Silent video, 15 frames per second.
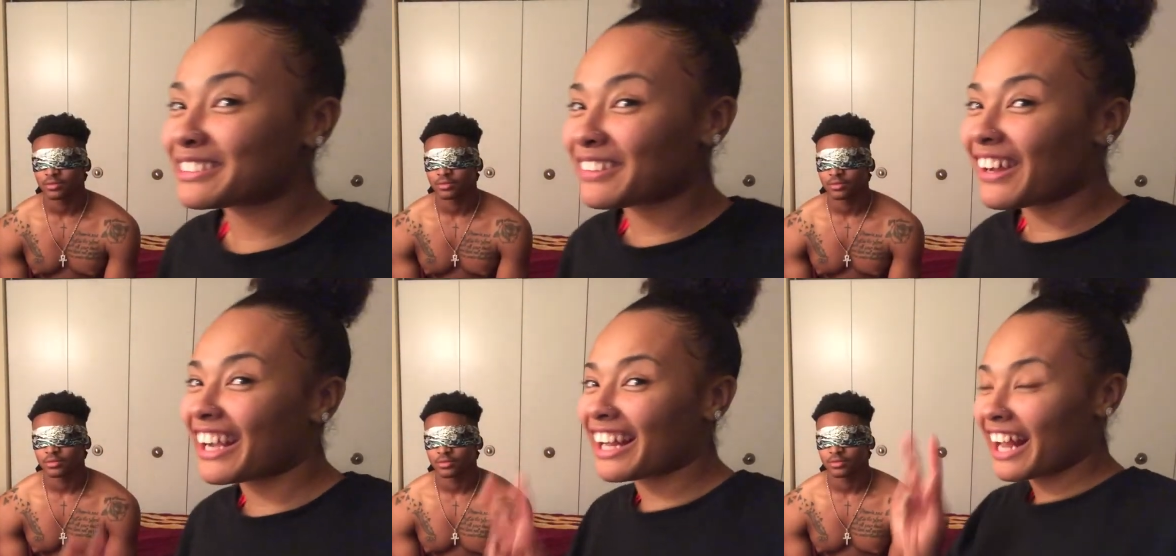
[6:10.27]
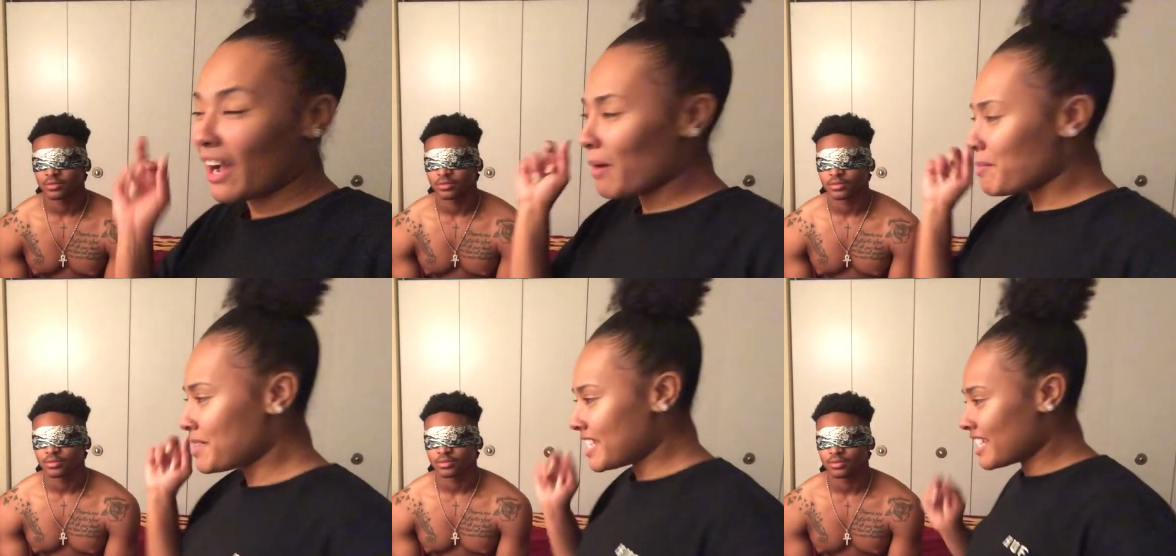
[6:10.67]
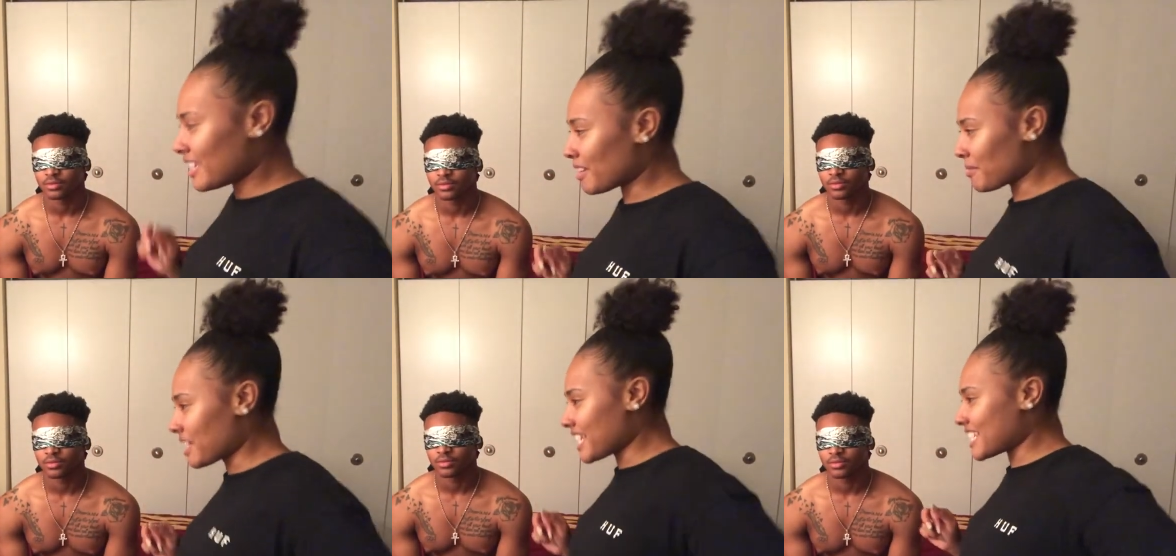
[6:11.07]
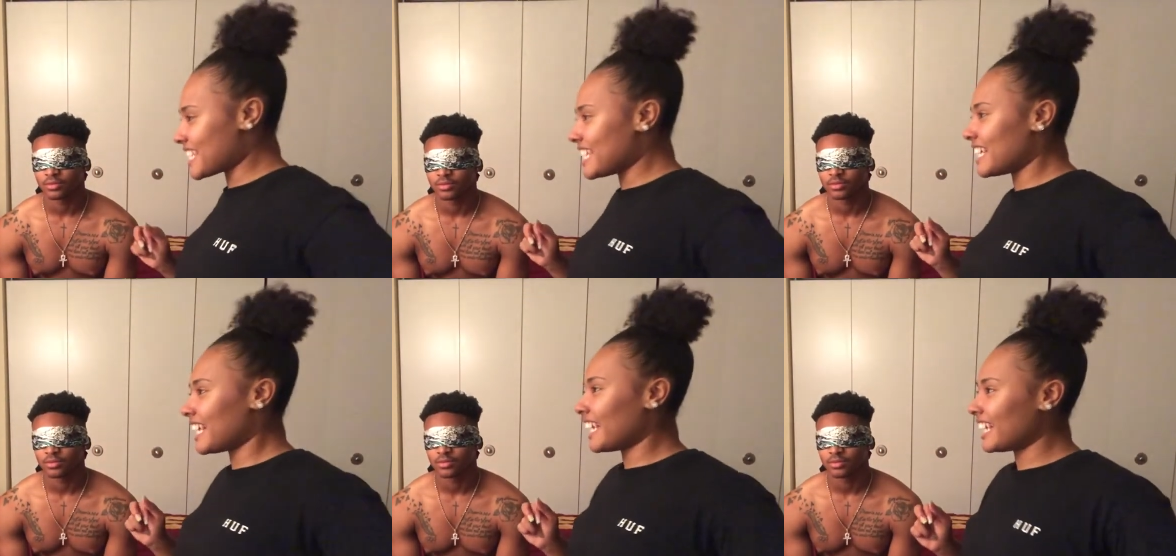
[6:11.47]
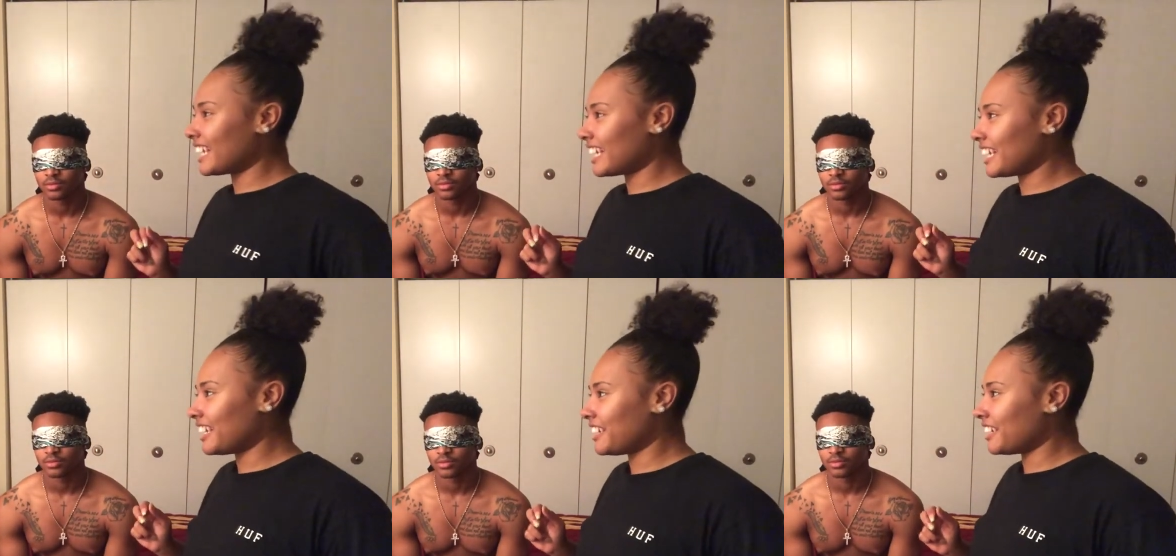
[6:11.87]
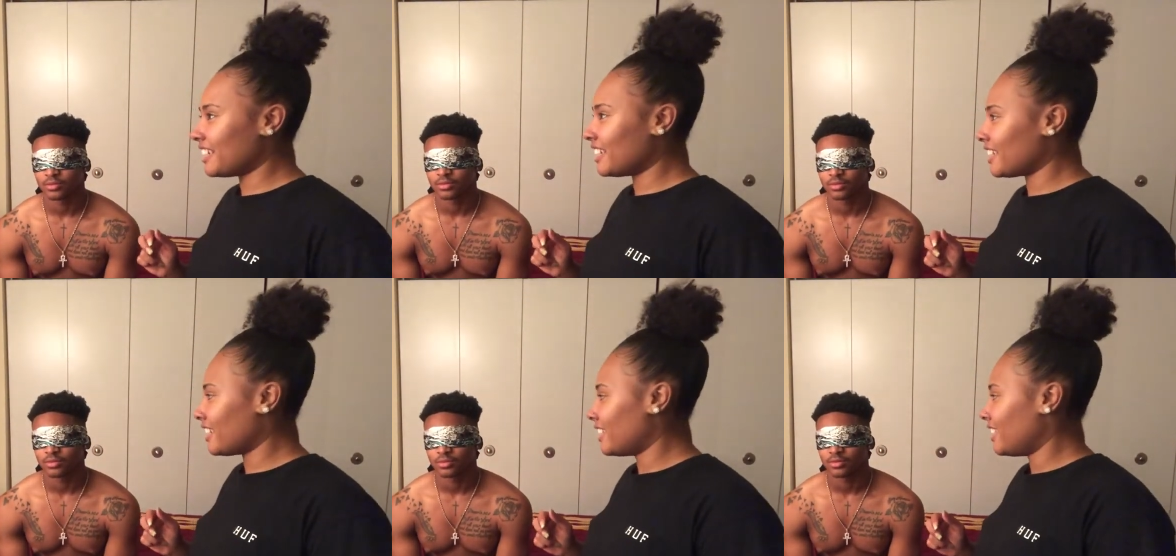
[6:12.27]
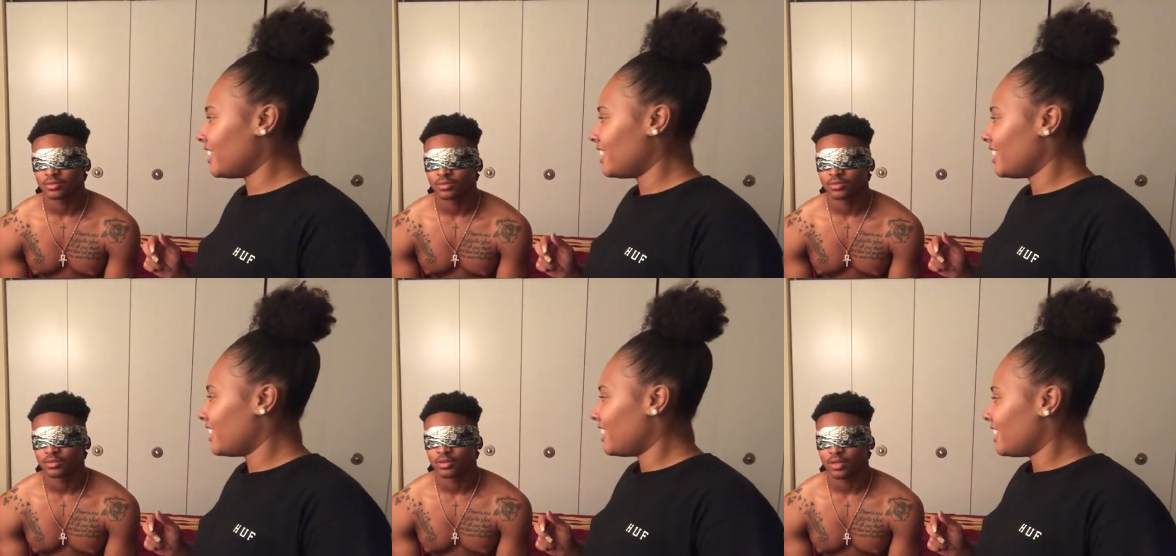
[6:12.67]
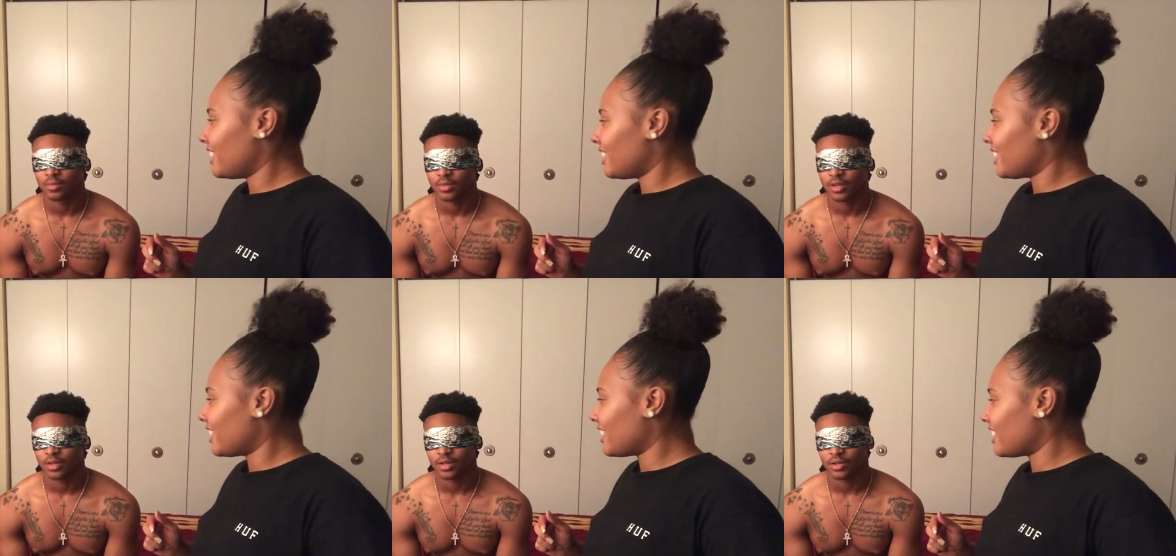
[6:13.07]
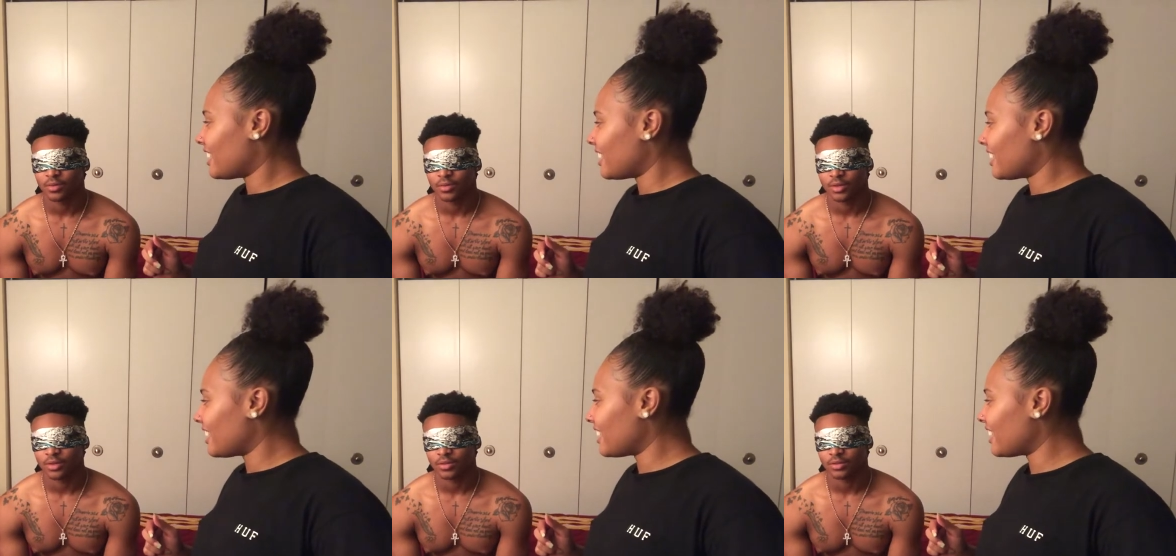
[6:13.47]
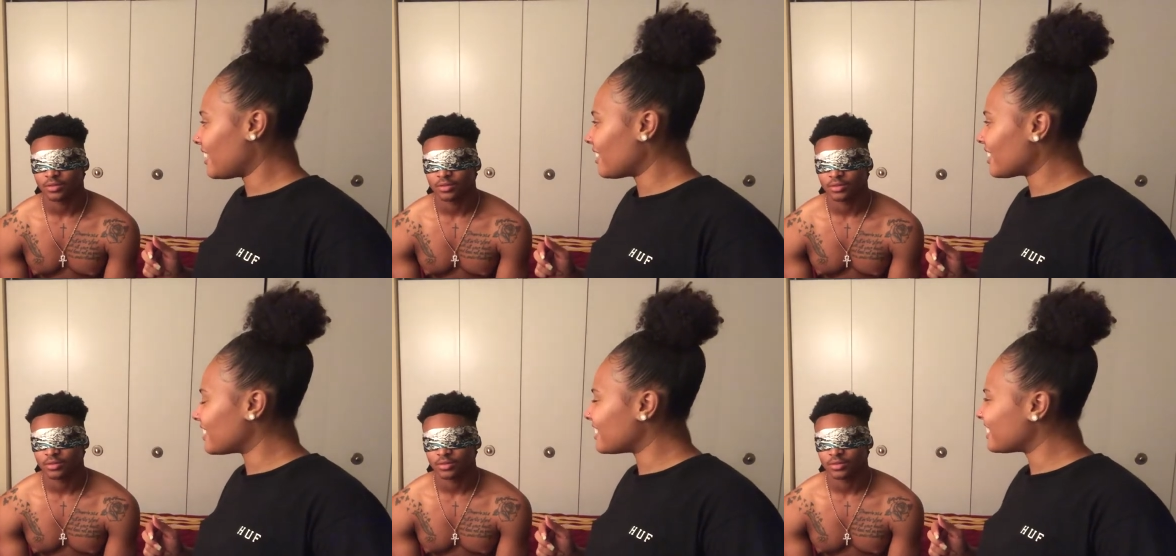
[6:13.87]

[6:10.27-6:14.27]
Speaker 1: So I gotta outbeat him because he didn't get.
Speaker 2: How many did get right? Hold
Speaker 1: on,